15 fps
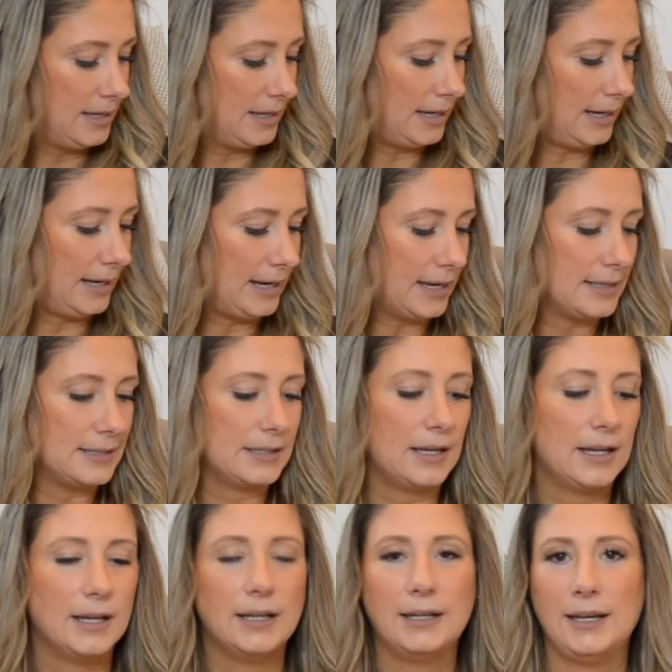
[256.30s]
and
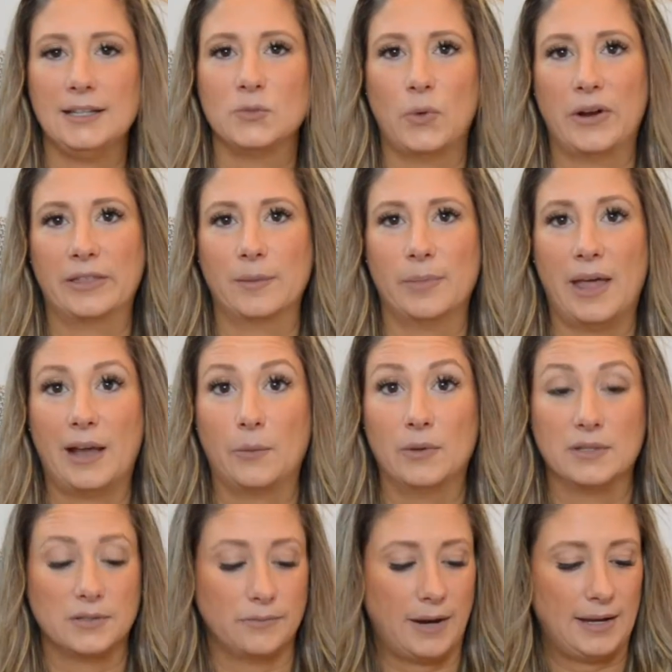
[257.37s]
he's wearing the black
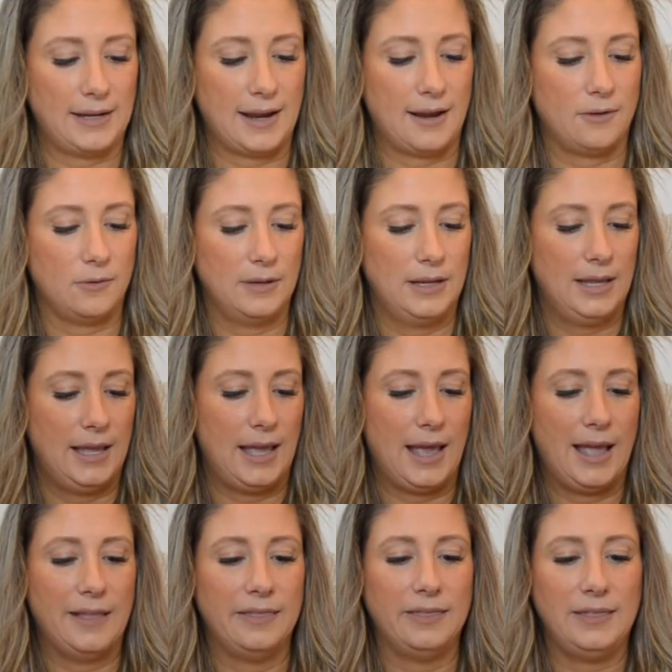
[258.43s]
ones right now.
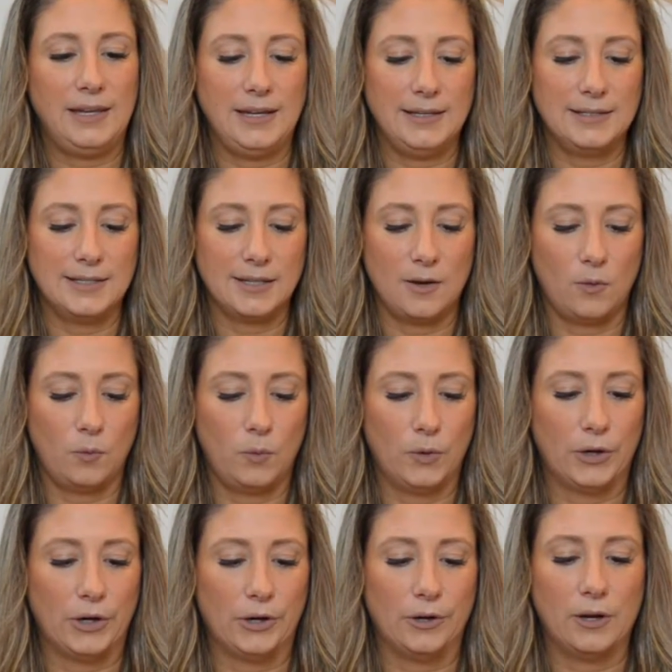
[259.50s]
And these
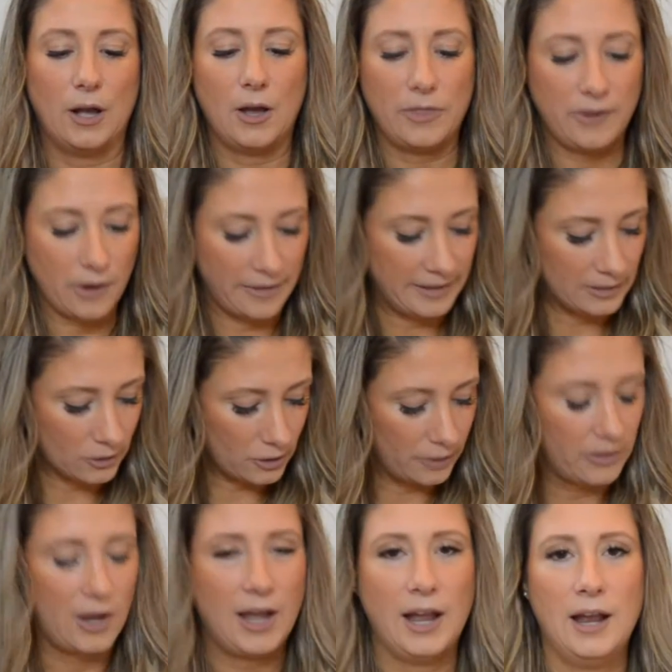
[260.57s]
were, I think they're called the
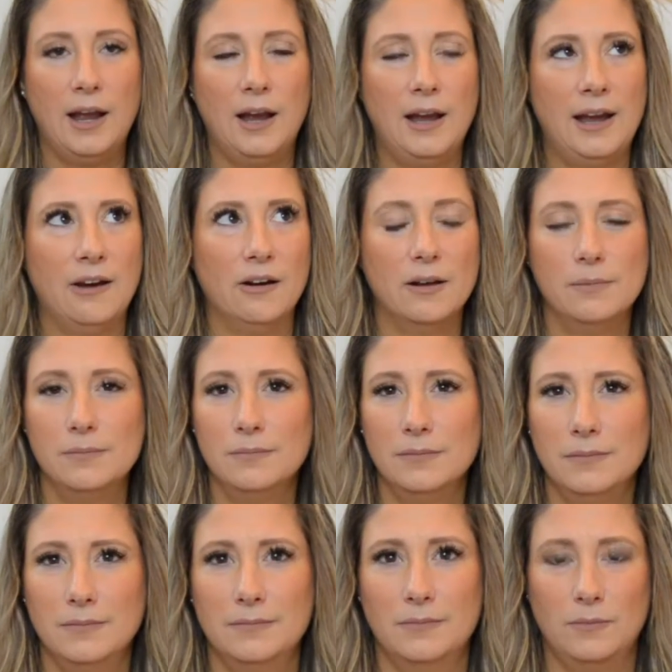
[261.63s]
harem,
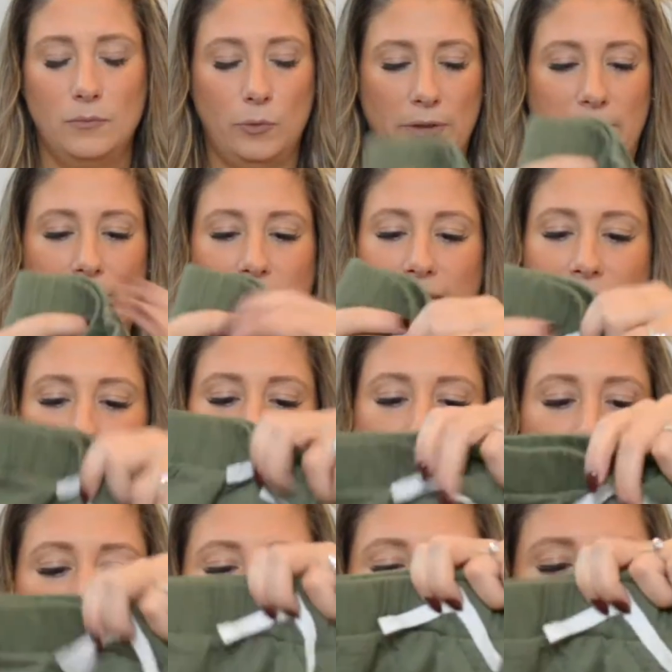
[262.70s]
where they're like the
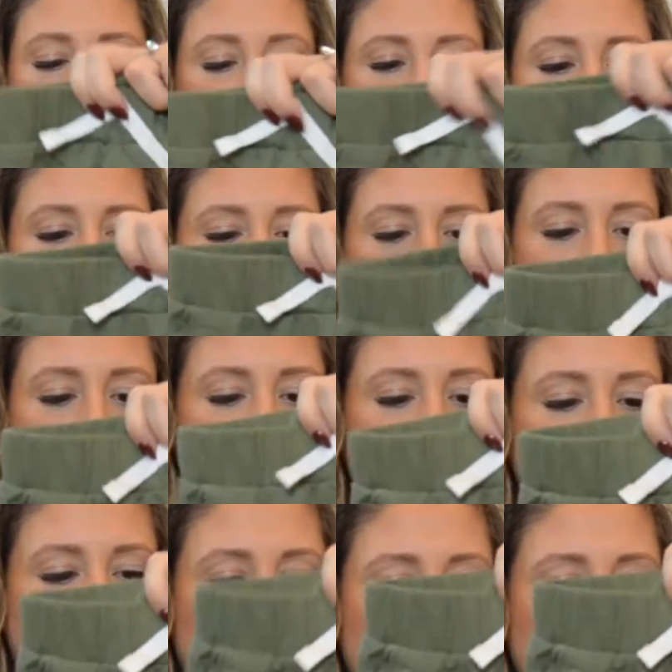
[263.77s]
dropped crotch or whatever.